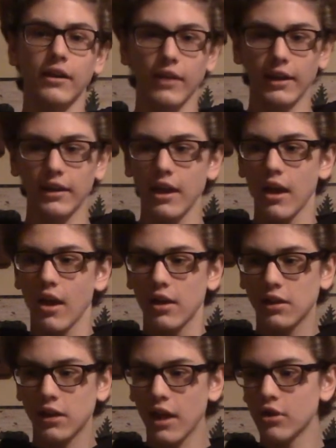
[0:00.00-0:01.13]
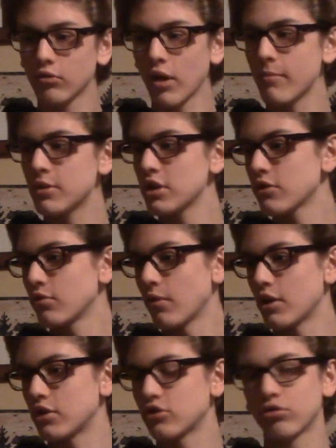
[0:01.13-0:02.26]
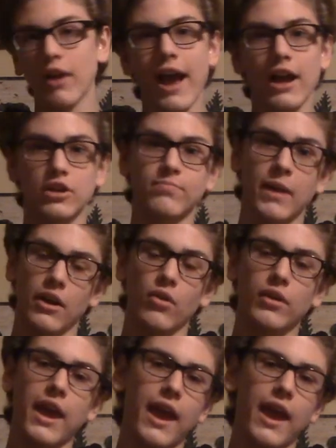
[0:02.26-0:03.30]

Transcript: Like, say you're rummaging through a trash bin, okay?